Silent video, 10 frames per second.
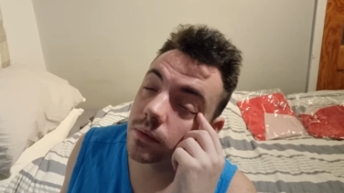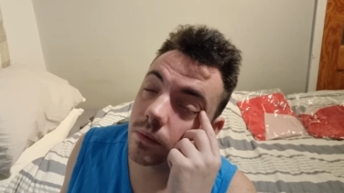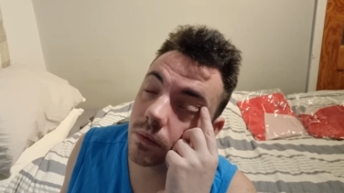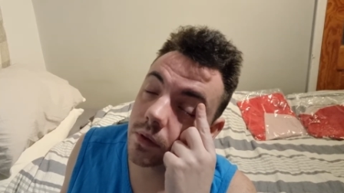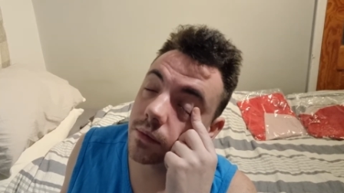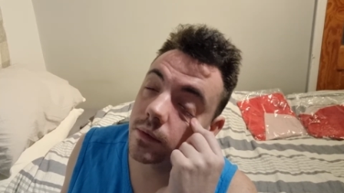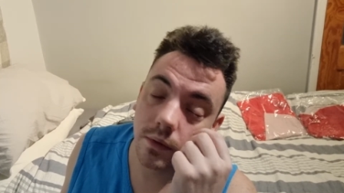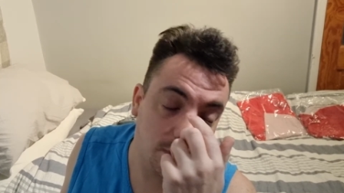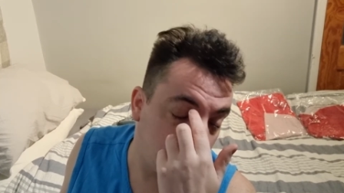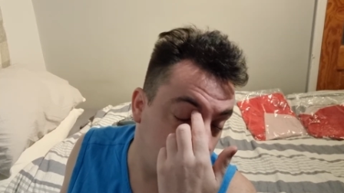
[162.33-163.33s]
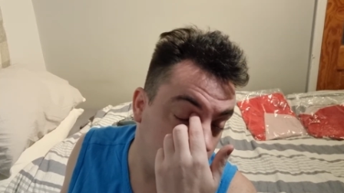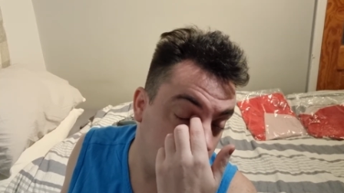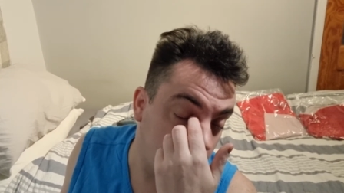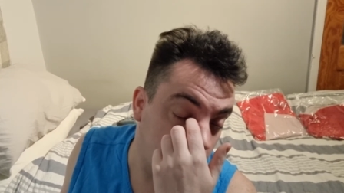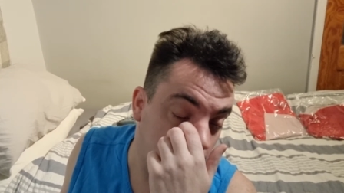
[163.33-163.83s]
the score difference, I,
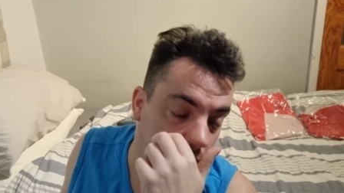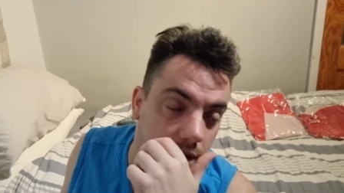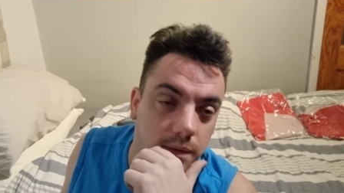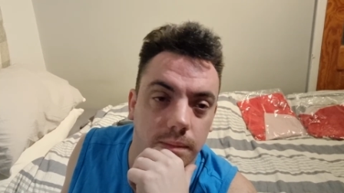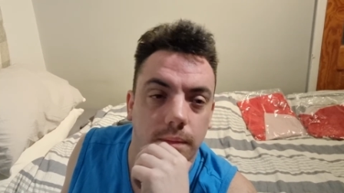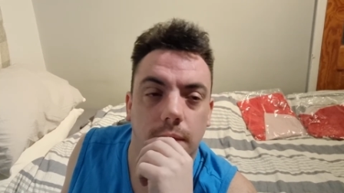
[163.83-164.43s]
it, it's,